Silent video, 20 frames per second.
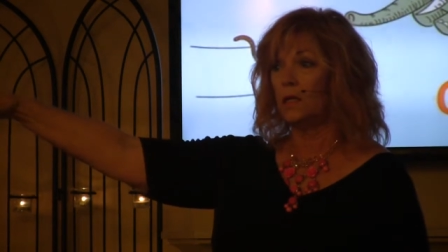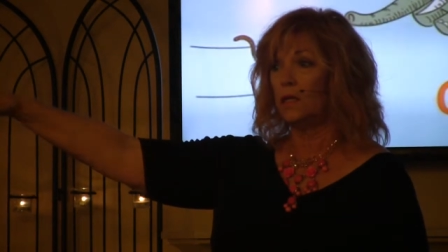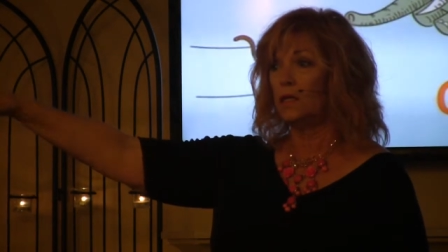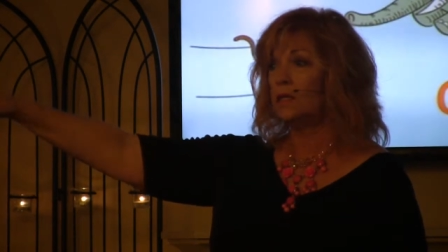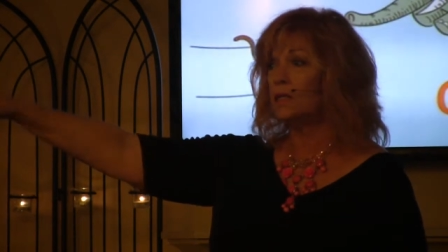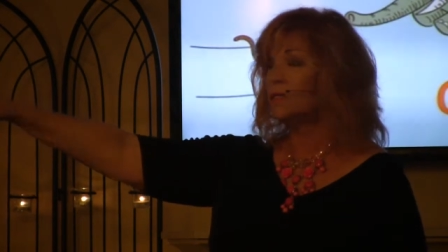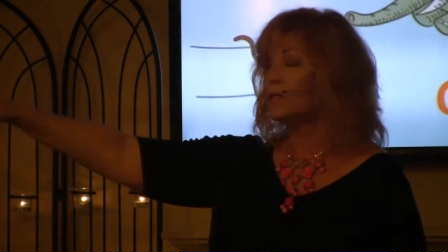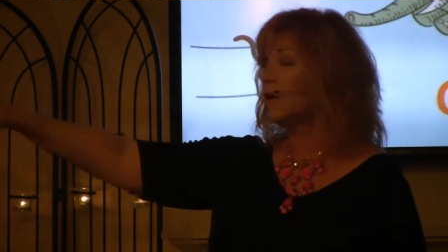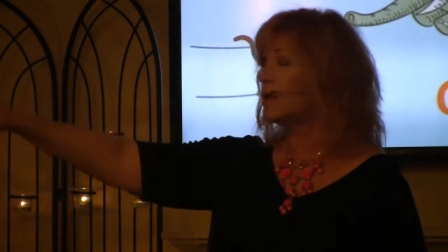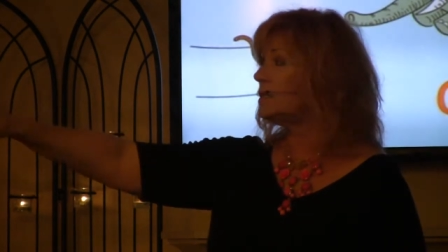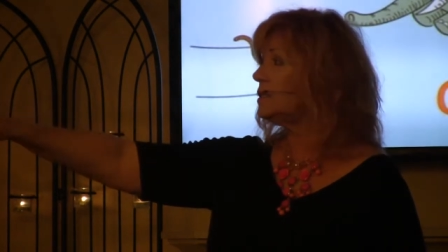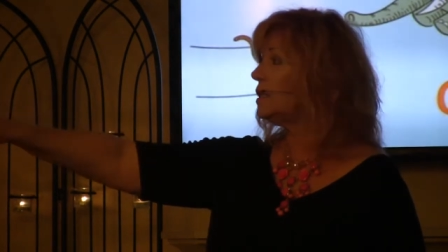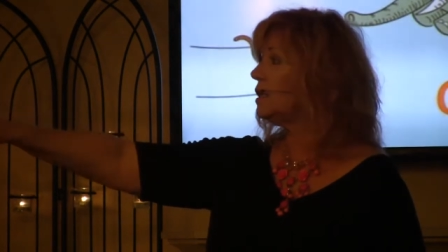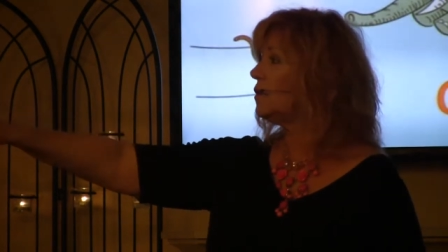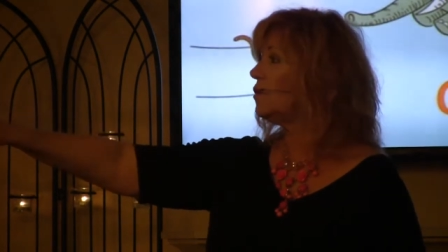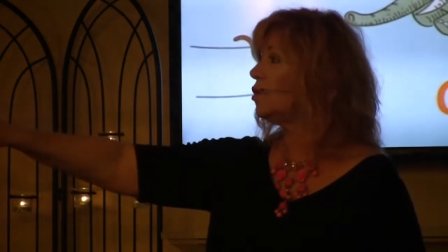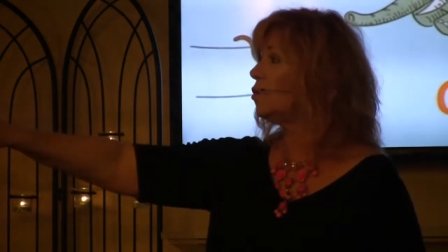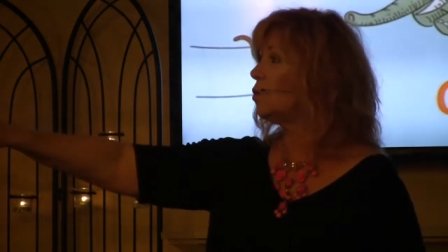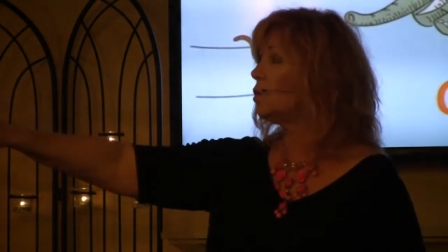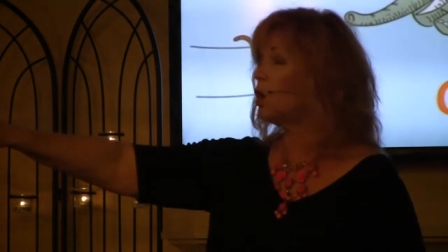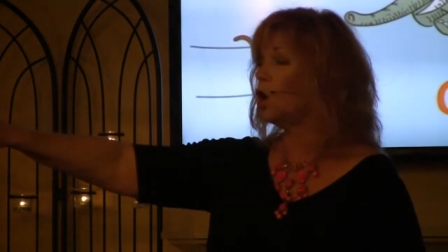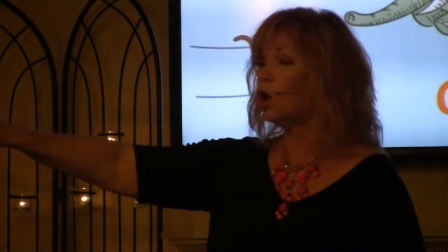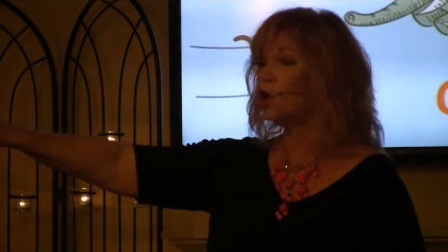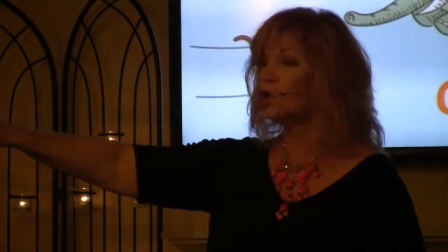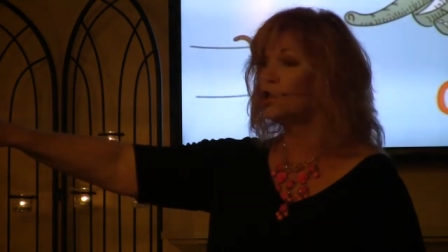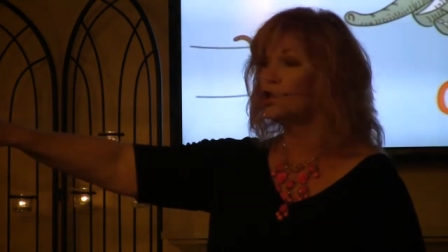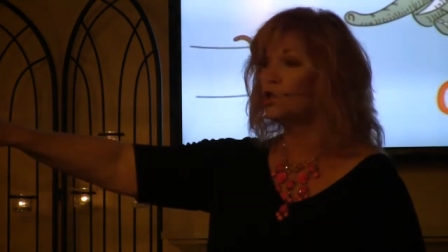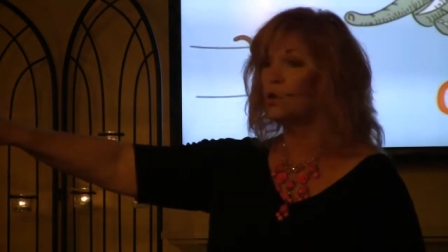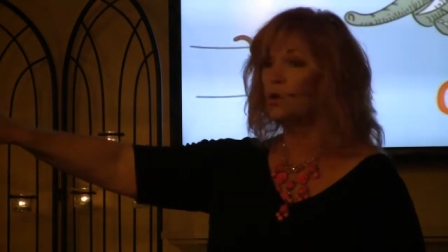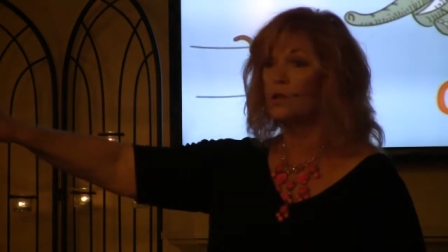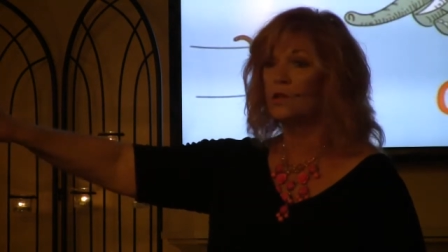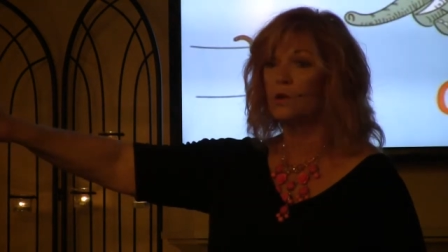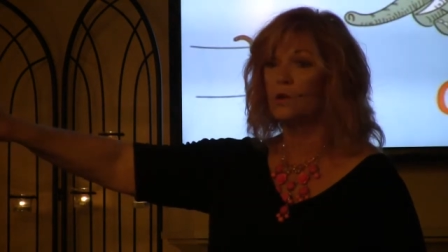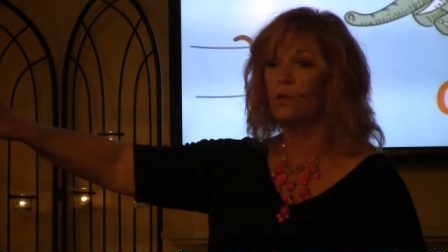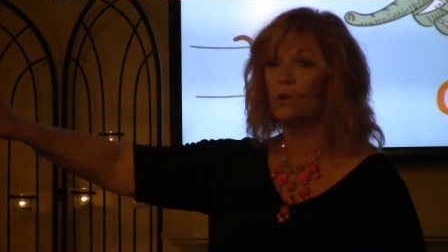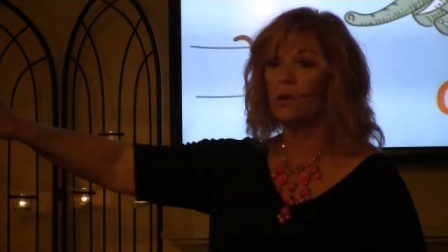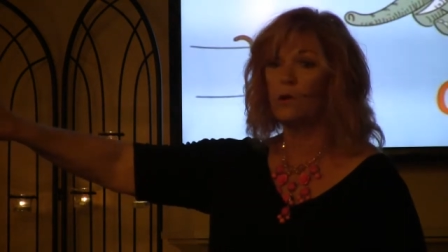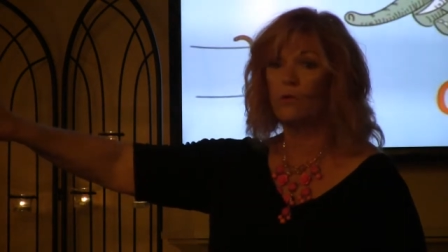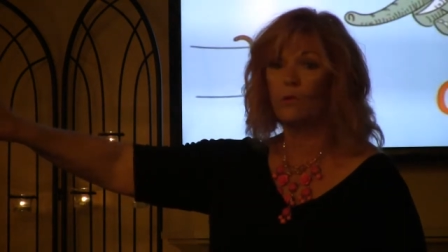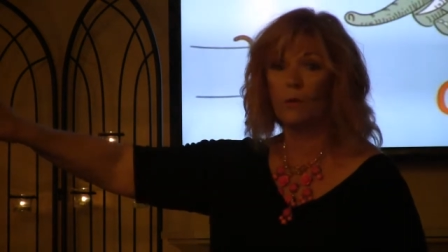This idea that we're all jewels and
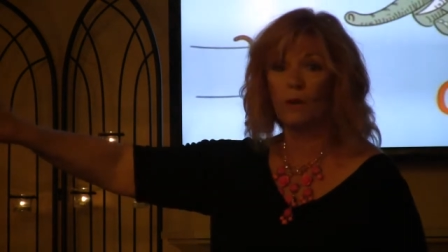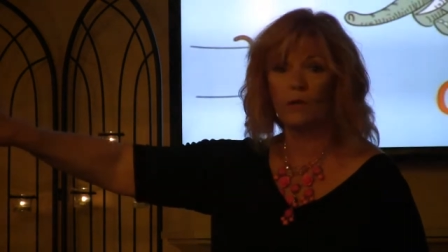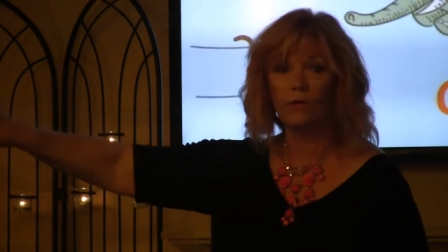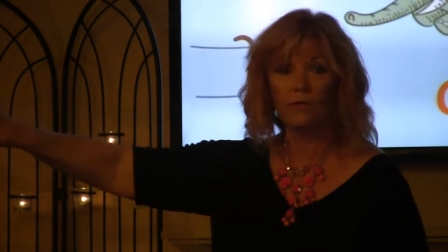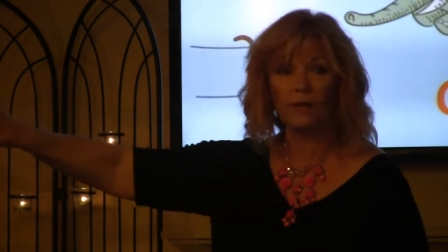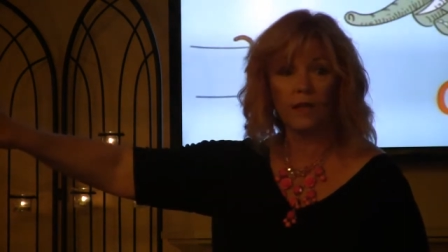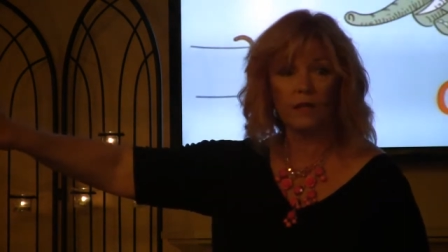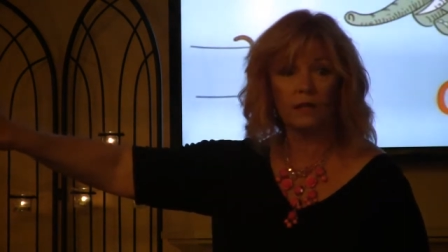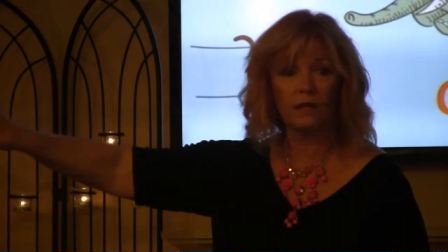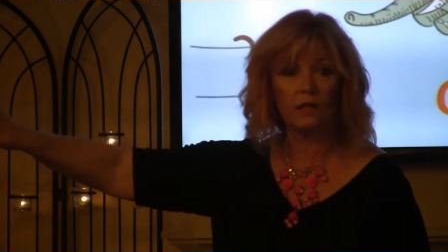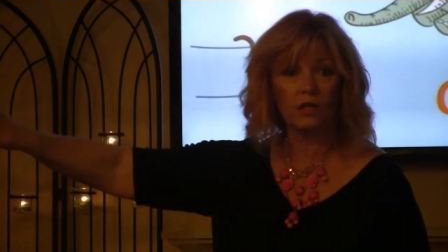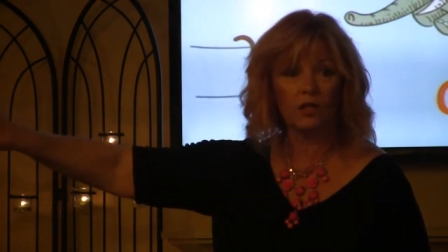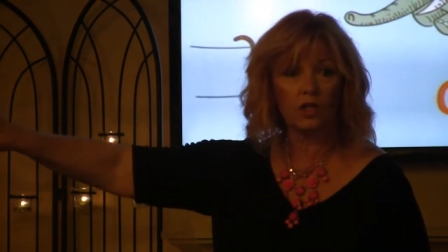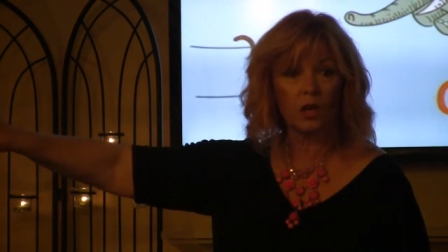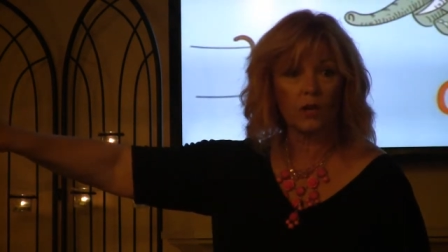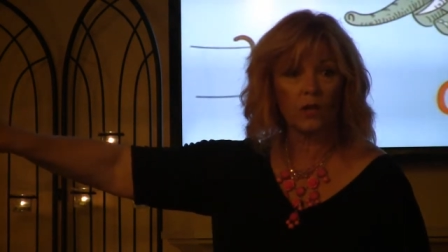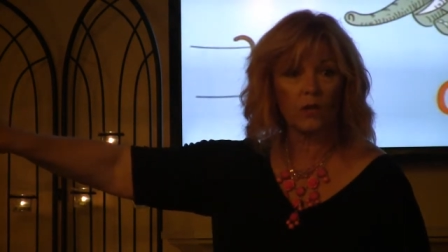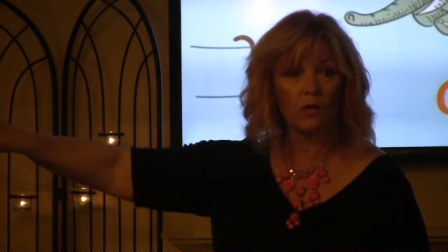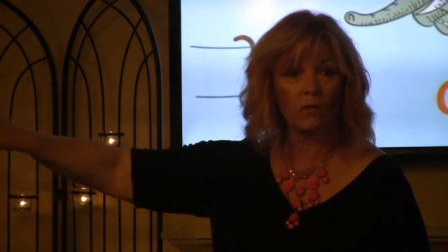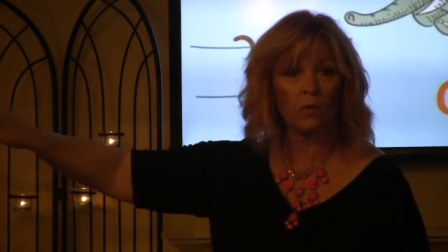we reflect each other,